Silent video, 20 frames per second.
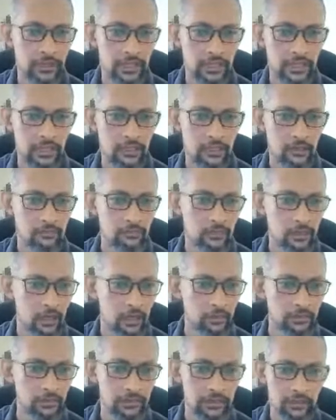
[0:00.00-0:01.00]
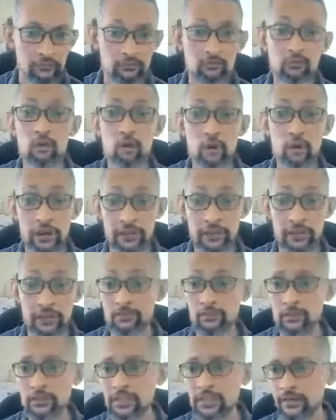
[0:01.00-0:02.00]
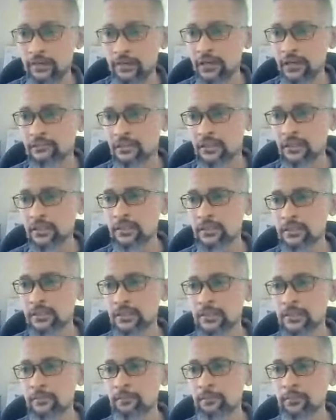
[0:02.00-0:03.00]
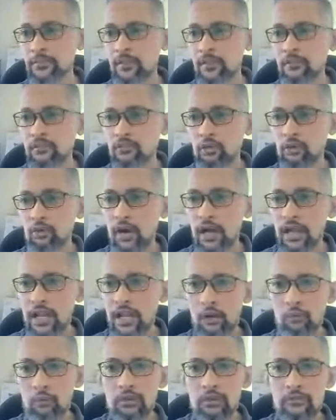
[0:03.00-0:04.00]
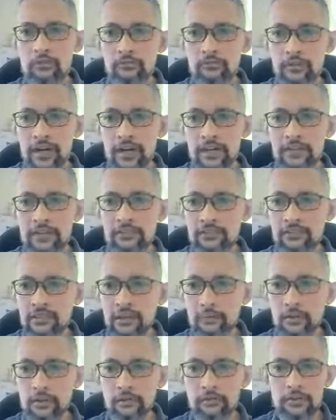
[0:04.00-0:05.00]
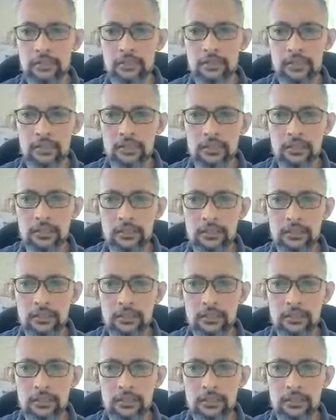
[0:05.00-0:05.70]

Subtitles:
kind of drawing there. For example, there, guys, huh? So what I will find some of the